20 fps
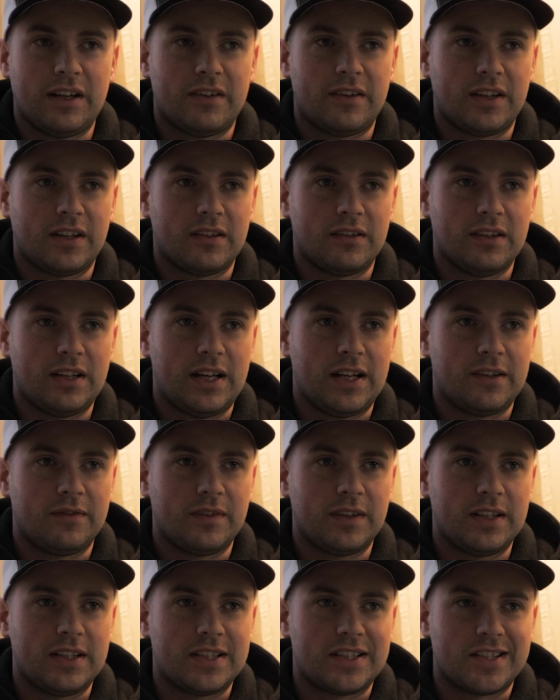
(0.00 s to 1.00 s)
think a lot of
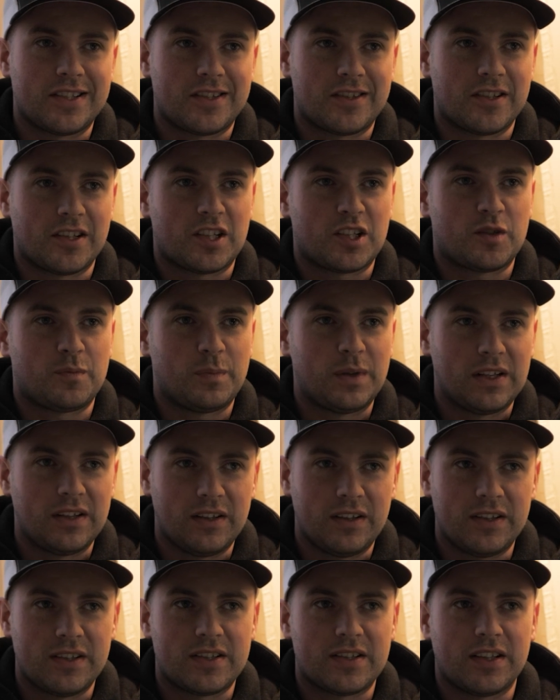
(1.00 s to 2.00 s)
it is just
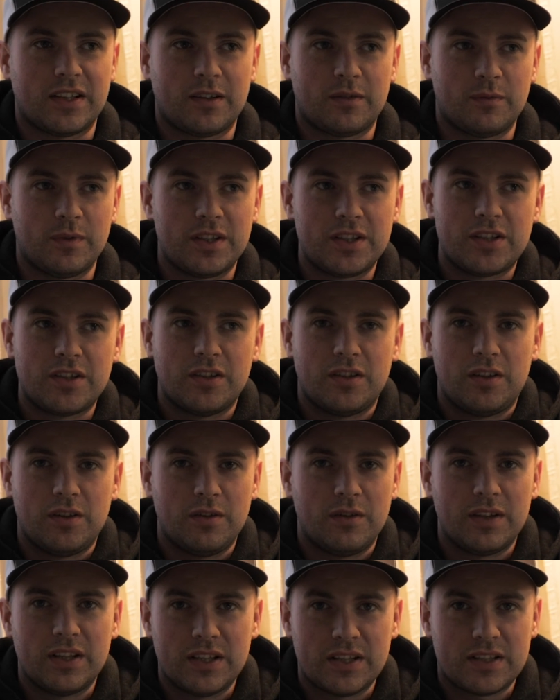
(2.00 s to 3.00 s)
experience. Like once you
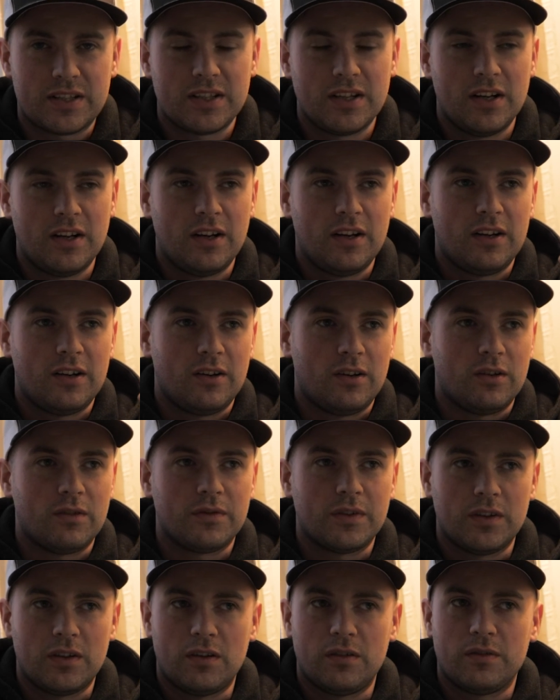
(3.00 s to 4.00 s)
do this
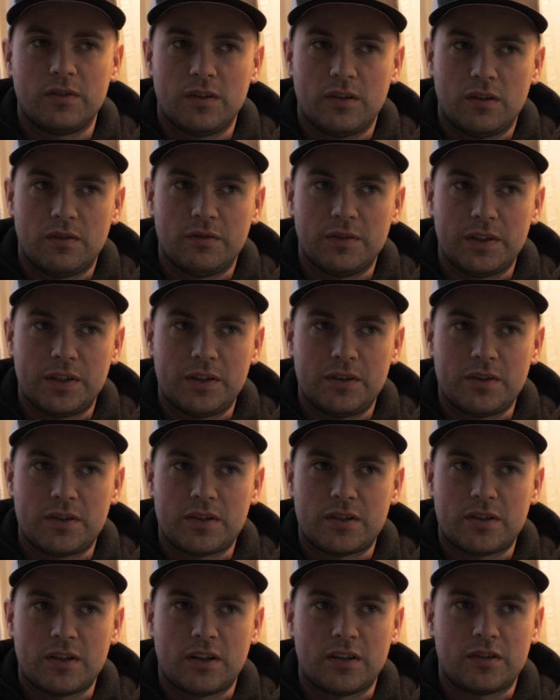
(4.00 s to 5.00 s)
over and over and over and you
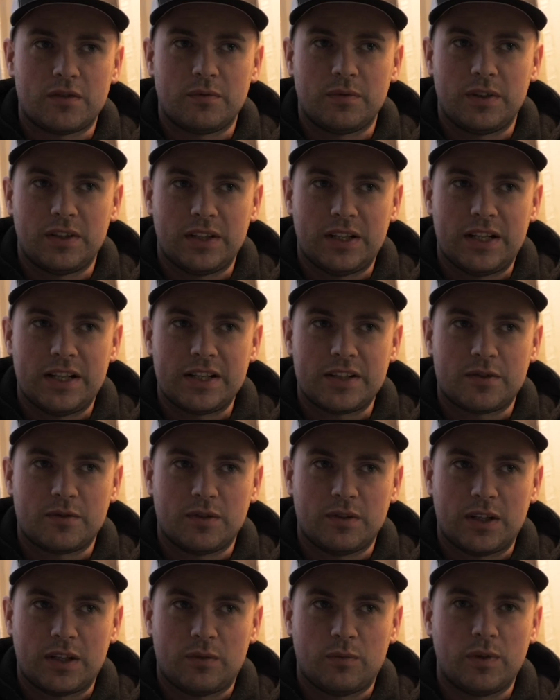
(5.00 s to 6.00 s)
start to realize
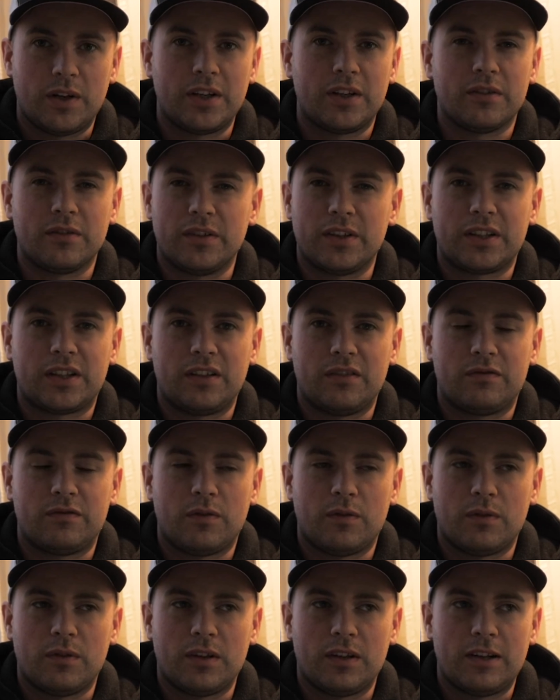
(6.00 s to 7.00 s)
like what you're looking
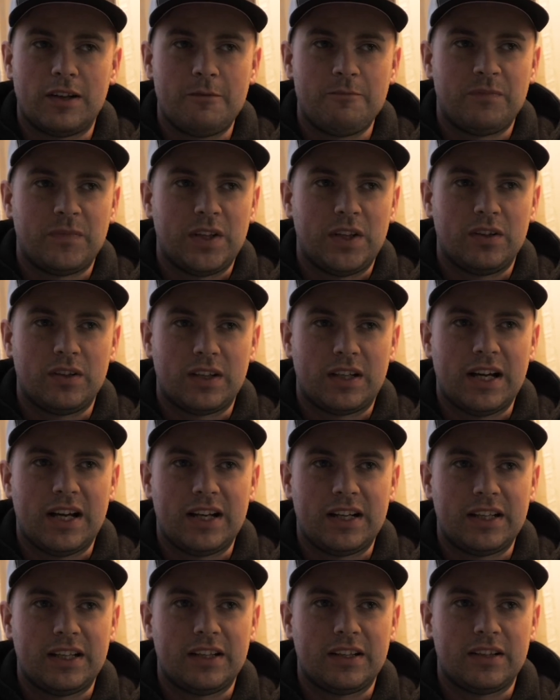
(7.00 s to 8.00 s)
for, you can
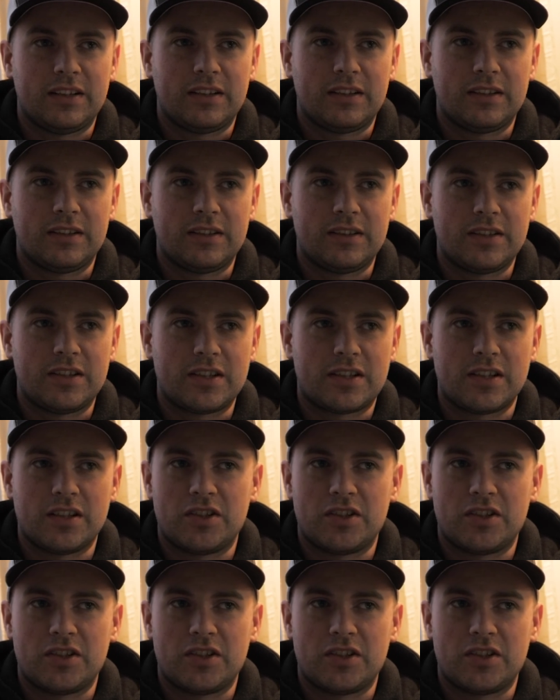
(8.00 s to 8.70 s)
kind of get just a